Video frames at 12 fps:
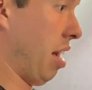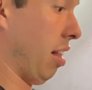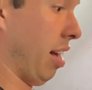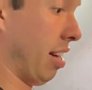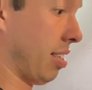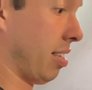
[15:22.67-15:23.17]

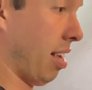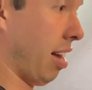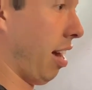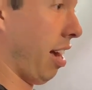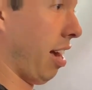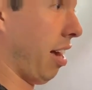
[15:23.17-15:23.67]
LS
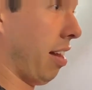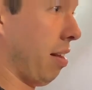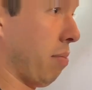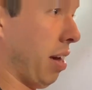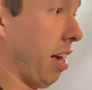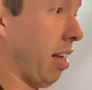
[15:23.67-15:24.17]
that I had
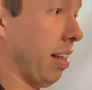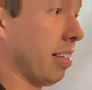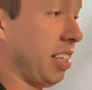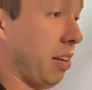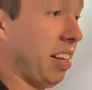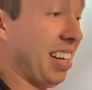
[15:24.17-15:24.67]
in my head.
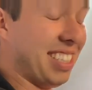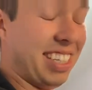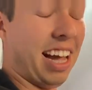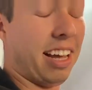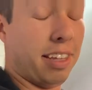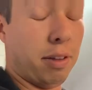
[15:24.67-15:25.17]
That sounded
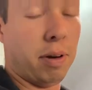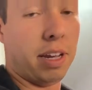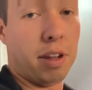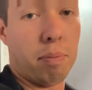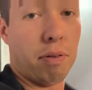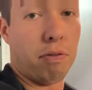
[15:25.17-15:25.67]
exactly the way
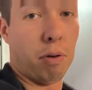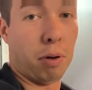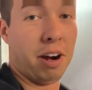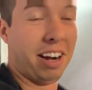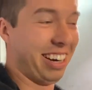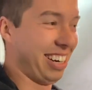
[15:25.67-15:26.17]
it did
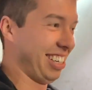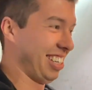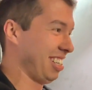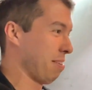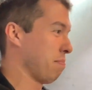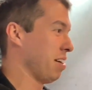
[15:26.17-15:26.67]
before.
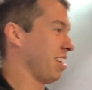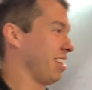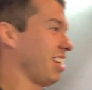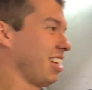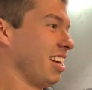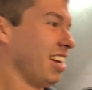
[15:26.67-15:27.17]

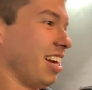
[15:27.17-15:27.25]
But